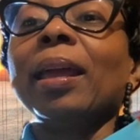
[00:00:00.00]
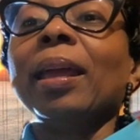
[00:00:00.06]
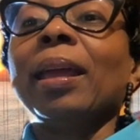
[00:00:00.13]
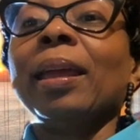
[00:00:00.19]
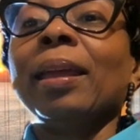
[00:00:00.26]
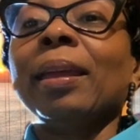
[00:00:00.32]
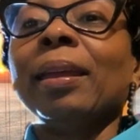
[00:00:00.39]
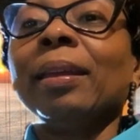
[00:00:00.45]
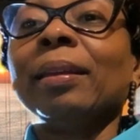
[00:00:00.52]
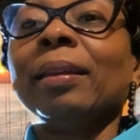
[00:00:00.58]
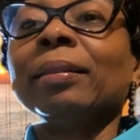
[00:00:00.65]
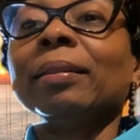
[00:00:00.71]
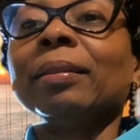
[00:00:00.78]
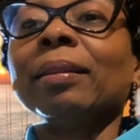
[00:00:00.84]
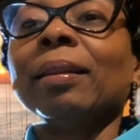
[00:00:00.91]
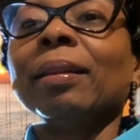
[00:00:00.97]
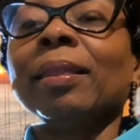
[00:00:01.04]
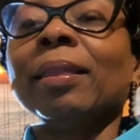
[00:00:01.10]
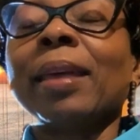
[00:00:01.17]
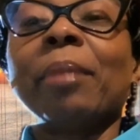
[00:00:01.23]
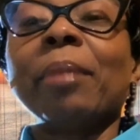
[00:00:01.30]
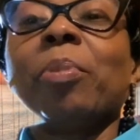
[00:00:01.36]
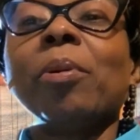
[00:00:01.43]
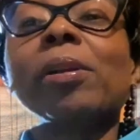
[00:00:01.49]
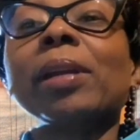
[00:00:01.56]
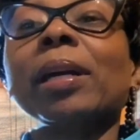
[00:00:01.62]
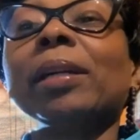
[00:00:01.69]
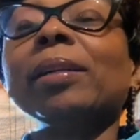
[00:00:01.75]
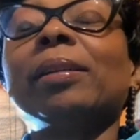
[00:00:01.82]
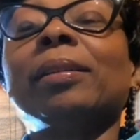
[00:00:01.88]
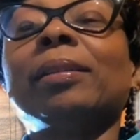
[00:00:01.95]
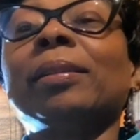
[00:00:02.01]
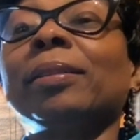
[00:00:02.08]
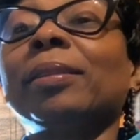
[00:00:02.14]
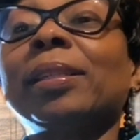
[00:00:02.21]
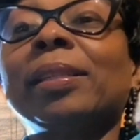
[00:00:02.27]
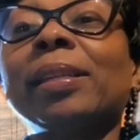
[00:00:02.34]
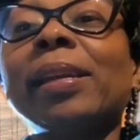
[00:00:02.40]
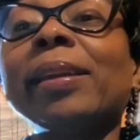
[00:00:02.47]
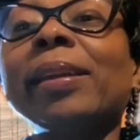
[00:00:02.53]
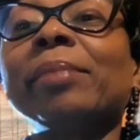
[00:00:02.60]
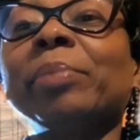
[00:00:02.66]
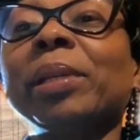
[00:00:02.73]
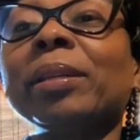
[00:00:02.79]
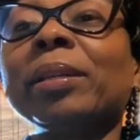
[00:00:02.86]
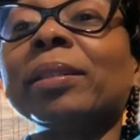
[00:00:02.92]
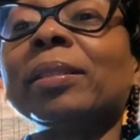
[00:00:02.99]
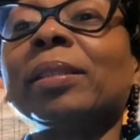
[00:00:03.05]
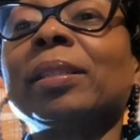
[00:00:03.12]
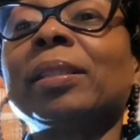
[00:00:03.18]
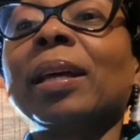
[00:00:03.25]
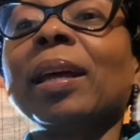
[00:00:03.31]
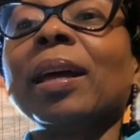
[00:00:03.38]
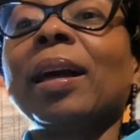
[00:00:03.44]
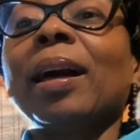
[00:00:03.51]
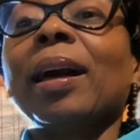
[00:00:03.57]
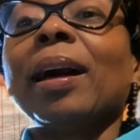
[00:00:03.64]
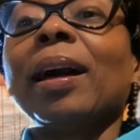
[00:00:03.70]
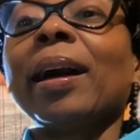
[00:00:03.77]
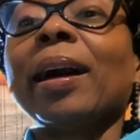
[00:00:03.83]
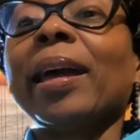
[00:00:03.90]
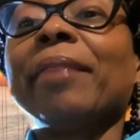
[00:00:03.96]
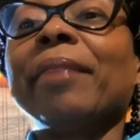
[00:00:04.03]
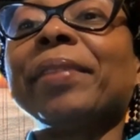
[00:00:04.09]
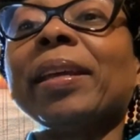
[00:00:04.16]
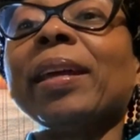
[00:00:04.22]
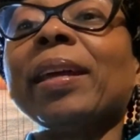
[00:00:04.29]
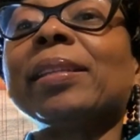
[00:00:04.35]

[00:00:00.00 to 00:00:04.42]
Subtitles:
And that part I couldn't understand because I haven't had